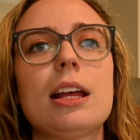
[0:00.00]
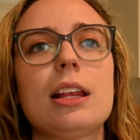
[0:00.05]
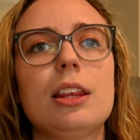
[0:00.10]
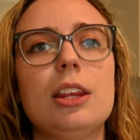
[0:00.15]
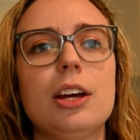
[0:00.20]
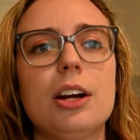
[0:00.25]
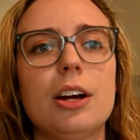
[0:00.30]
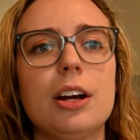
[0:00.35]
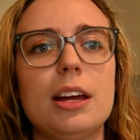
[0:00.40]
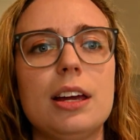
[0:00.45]

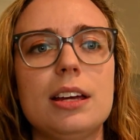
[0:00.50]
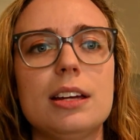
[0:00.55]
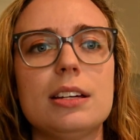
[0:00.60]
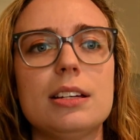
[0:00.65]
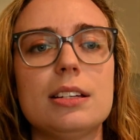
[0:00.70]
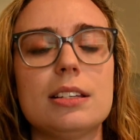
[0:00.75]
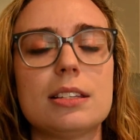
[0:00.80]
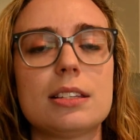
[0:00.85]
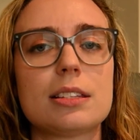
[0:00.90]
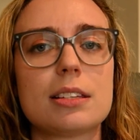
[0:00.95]
There
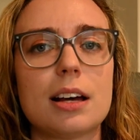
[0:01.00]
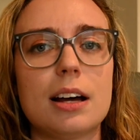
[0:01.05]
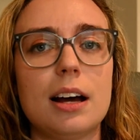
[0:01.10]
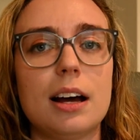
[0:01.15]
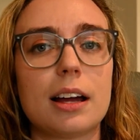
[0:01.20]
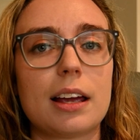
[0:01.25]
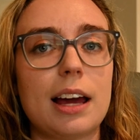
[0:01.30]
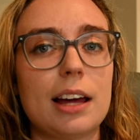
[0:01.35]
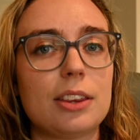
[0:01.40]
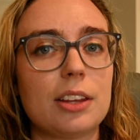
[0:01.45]
is
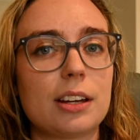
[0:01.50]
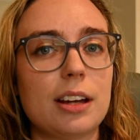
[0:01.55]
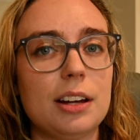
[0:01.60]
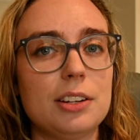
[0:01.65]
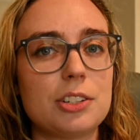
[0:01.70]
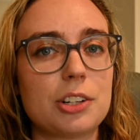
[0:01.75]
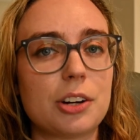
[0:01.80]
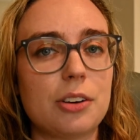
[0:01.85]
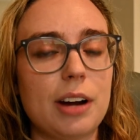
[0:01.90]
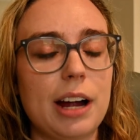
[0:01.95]
Catholic
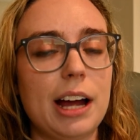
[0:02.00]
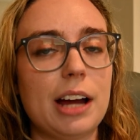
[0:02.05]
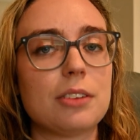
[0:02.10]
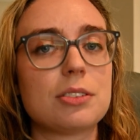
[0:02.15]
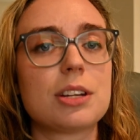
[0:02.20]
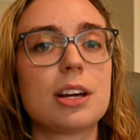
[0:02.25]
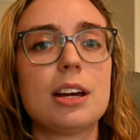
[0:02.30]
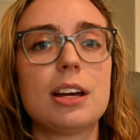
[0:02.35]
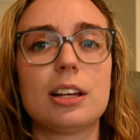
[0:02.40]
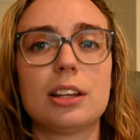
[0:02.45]

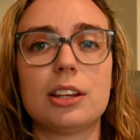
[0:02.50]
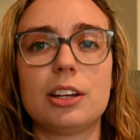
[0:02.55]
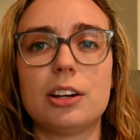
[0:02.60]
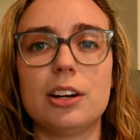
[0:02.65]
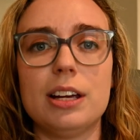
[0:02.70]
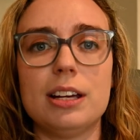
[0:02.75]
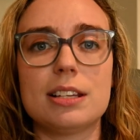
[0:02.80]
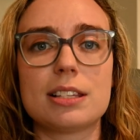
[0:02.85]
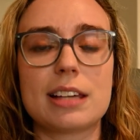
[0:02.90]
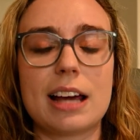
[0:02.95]
Underground. There
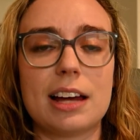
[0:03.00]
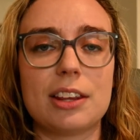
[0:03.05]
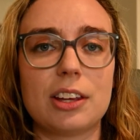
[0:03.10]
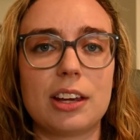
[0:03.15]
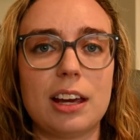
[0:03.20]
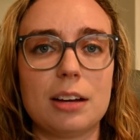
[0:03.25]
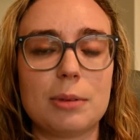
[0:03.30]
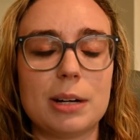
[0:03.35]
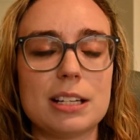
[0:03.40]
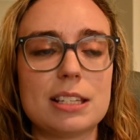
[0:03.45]
is Catholic
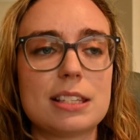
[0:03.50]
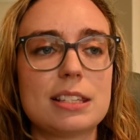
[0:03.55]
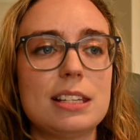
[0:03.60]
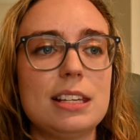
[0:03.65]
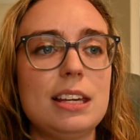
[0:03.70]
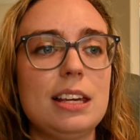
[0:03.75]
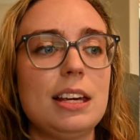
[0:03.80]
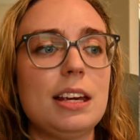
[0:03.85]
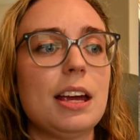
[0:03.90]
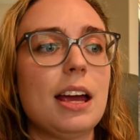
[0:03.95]

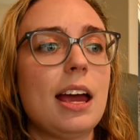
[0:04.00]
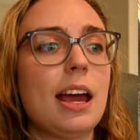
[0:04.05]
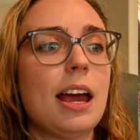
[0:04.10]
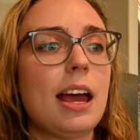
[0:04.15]
NYC.